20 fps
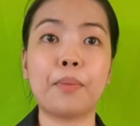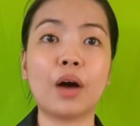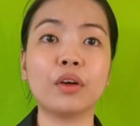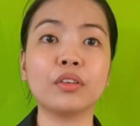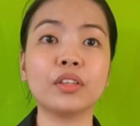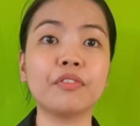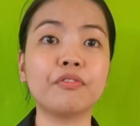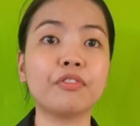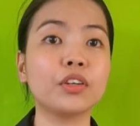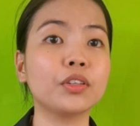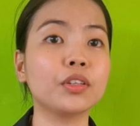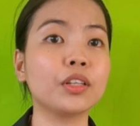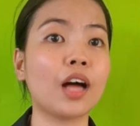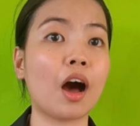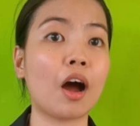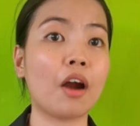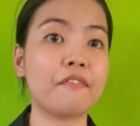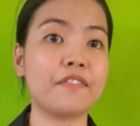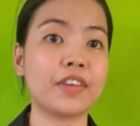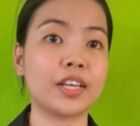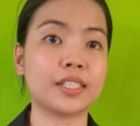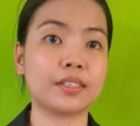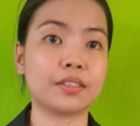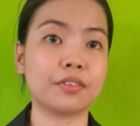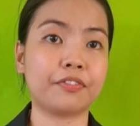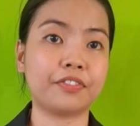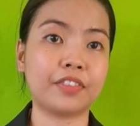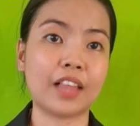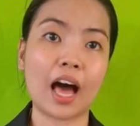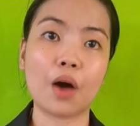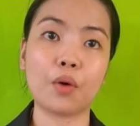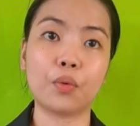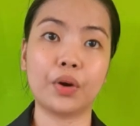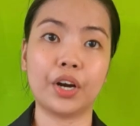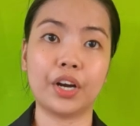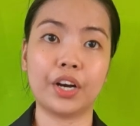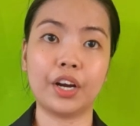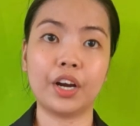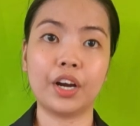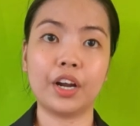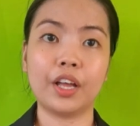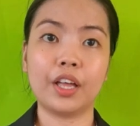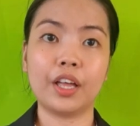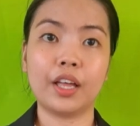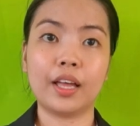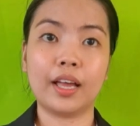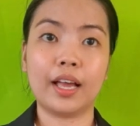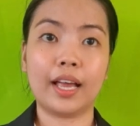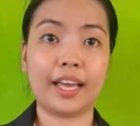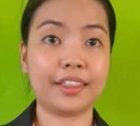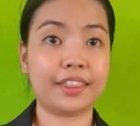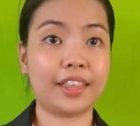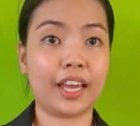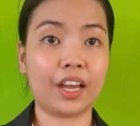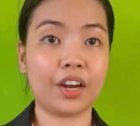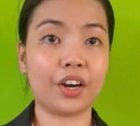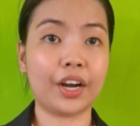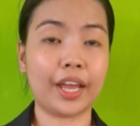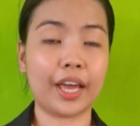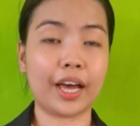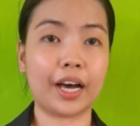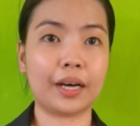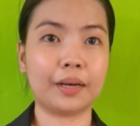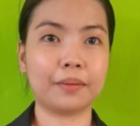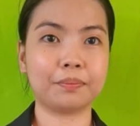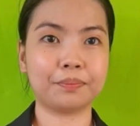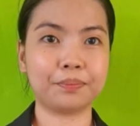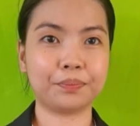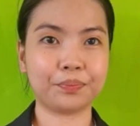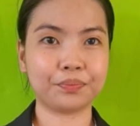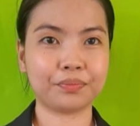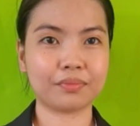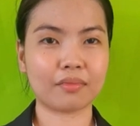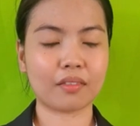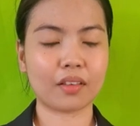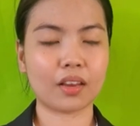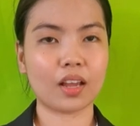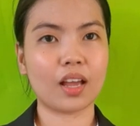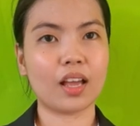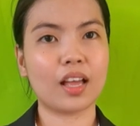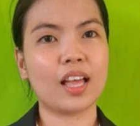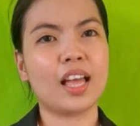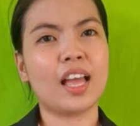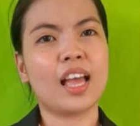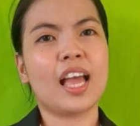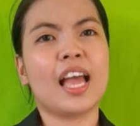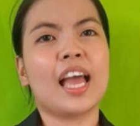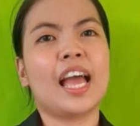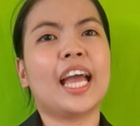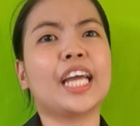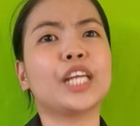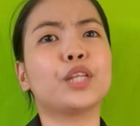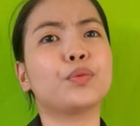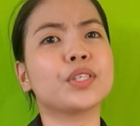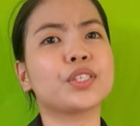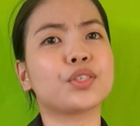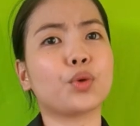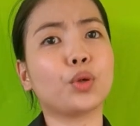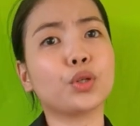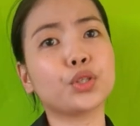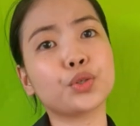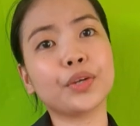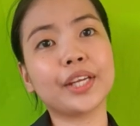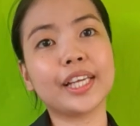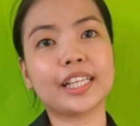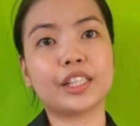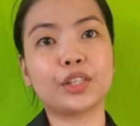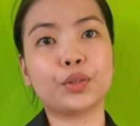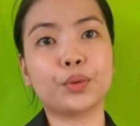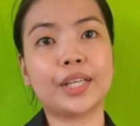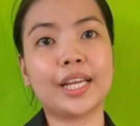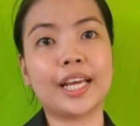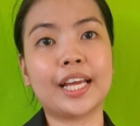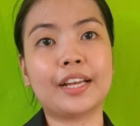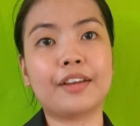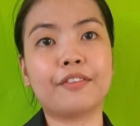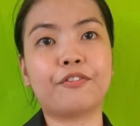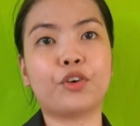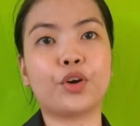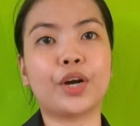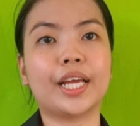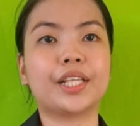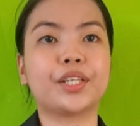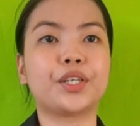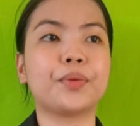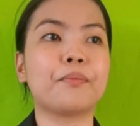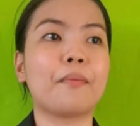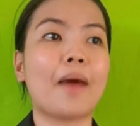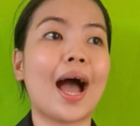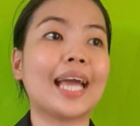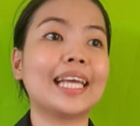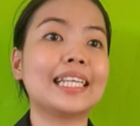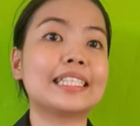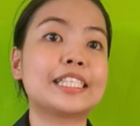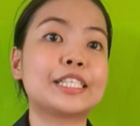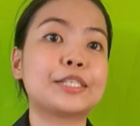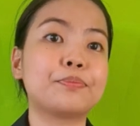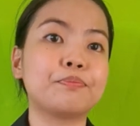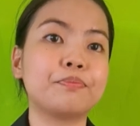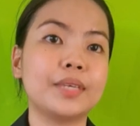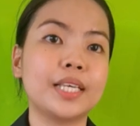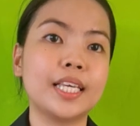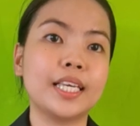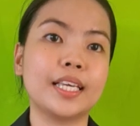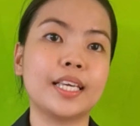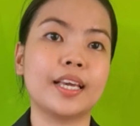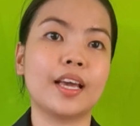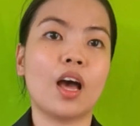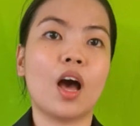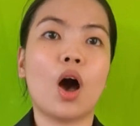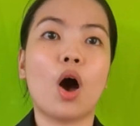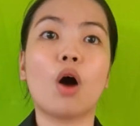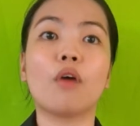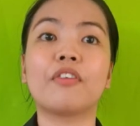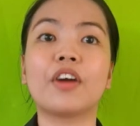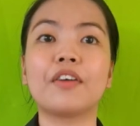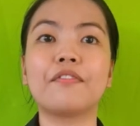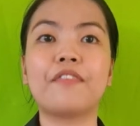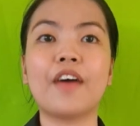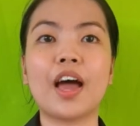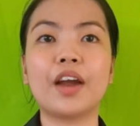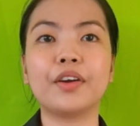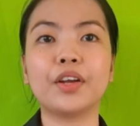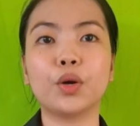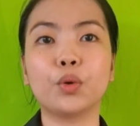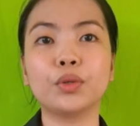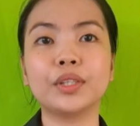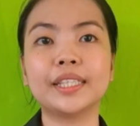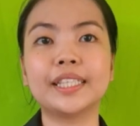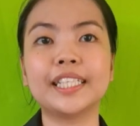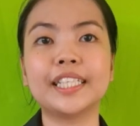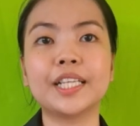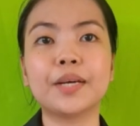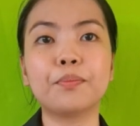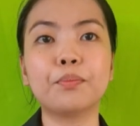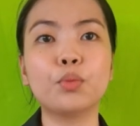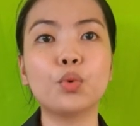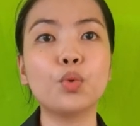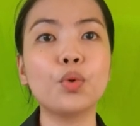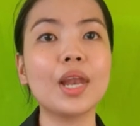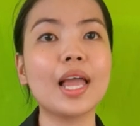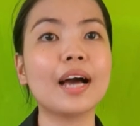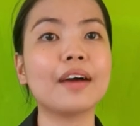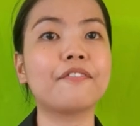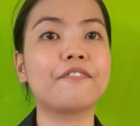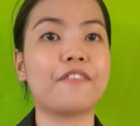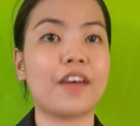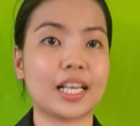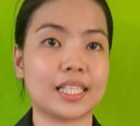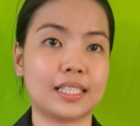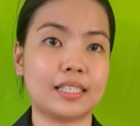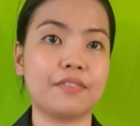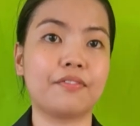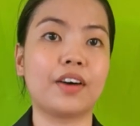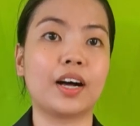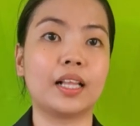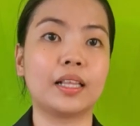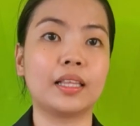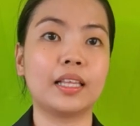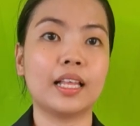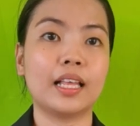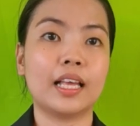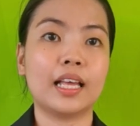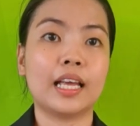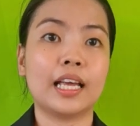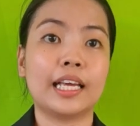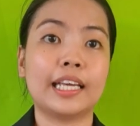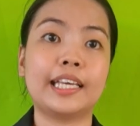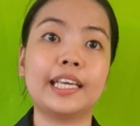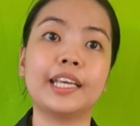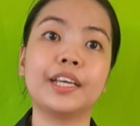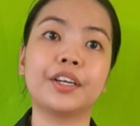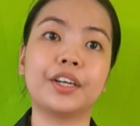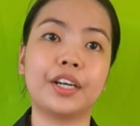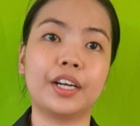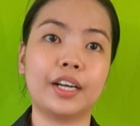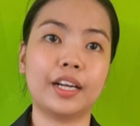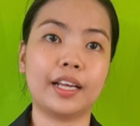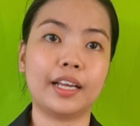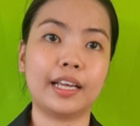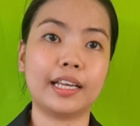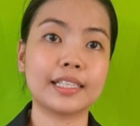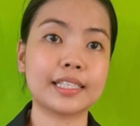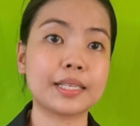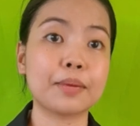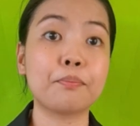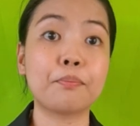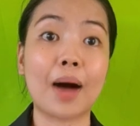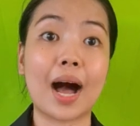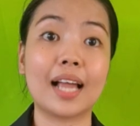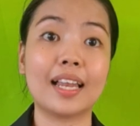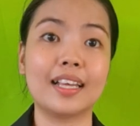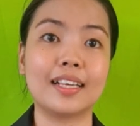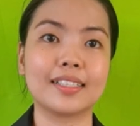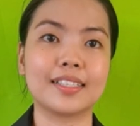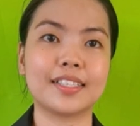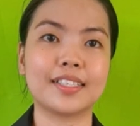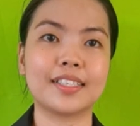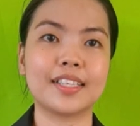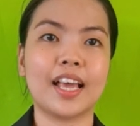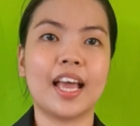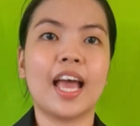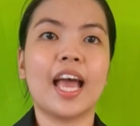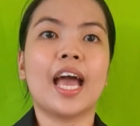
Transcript: bountiful harvest of flour in the area. It was also included for it reminds me of our very own Dinamulag Festival here in Zambales.